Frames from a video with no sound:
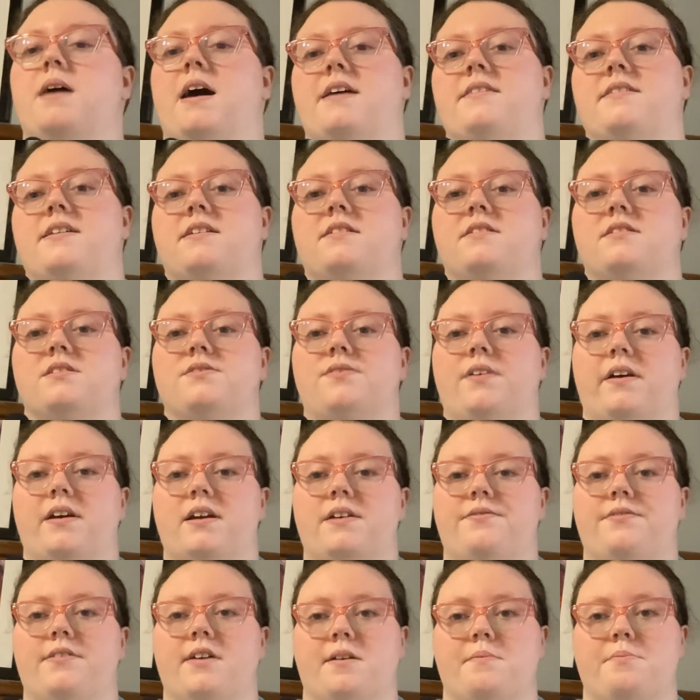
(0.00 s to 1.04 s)
I think it's very
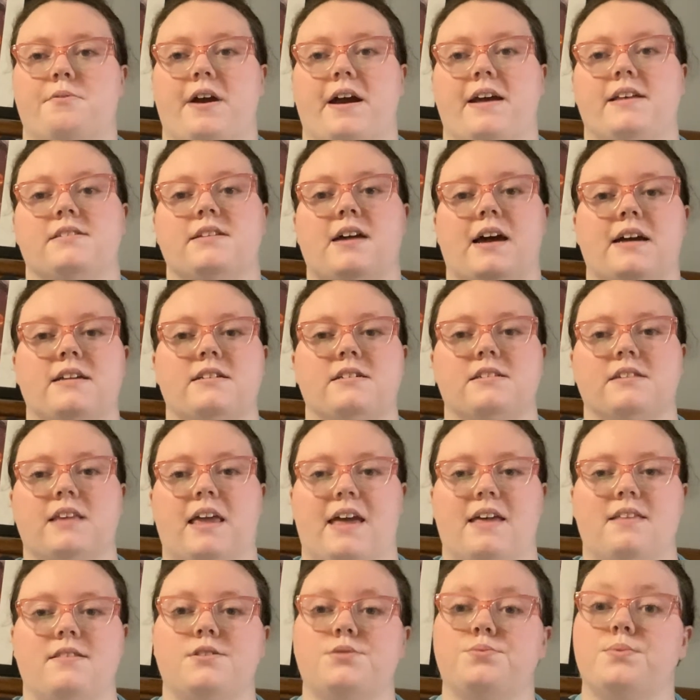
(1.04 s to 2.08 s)
fair priced. I just
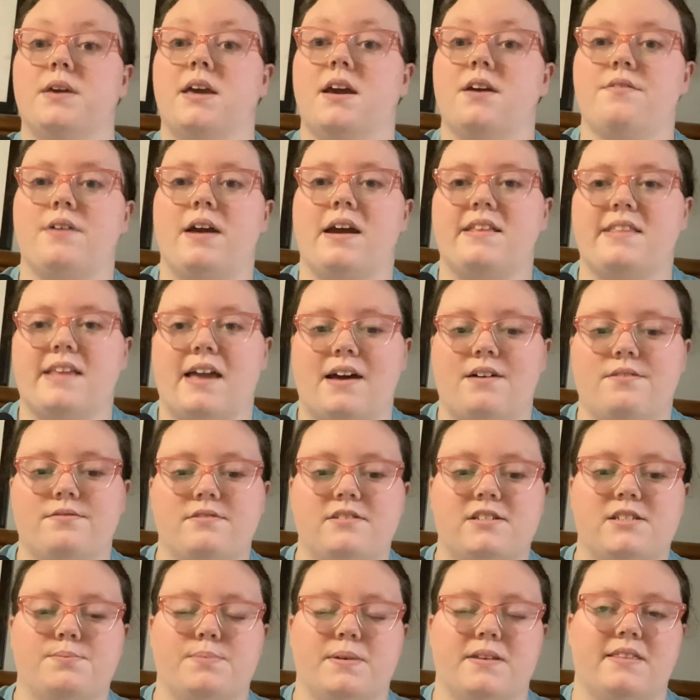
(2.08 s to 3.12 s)
can't swing it right now
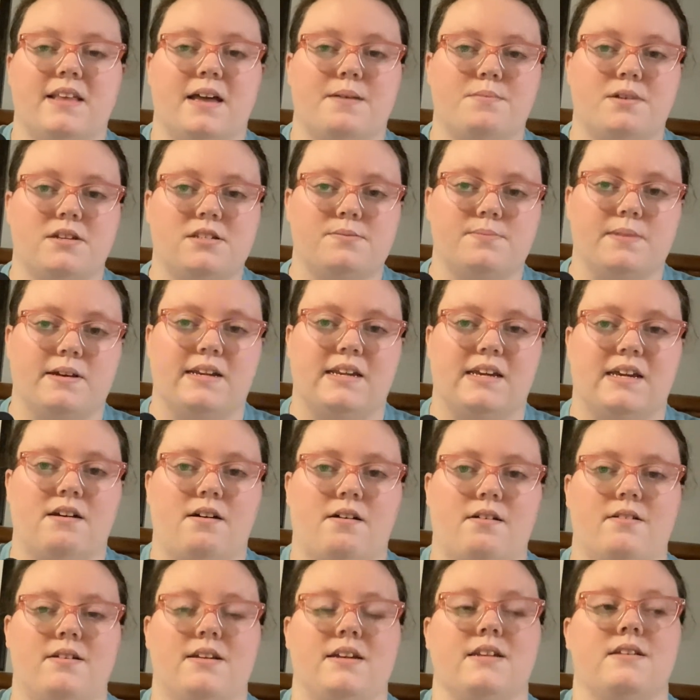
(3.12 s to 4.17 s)
to spend that much money
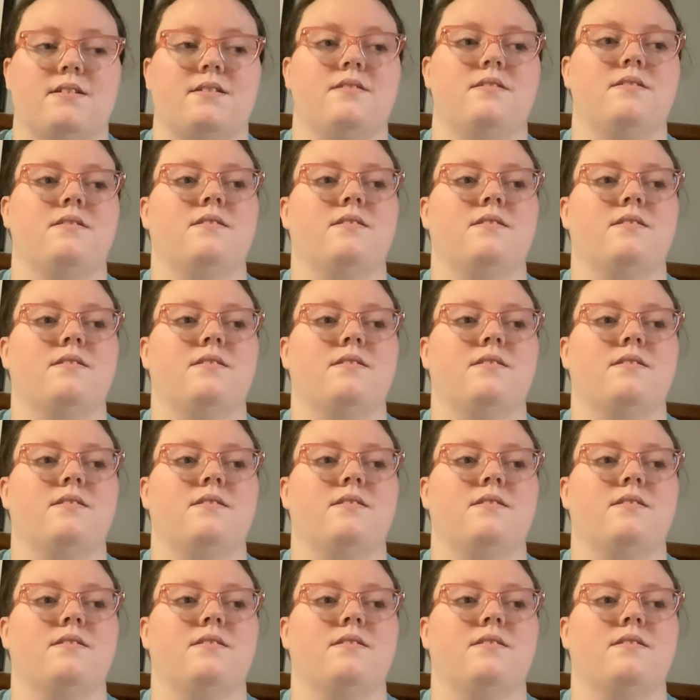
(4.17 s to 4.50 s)
on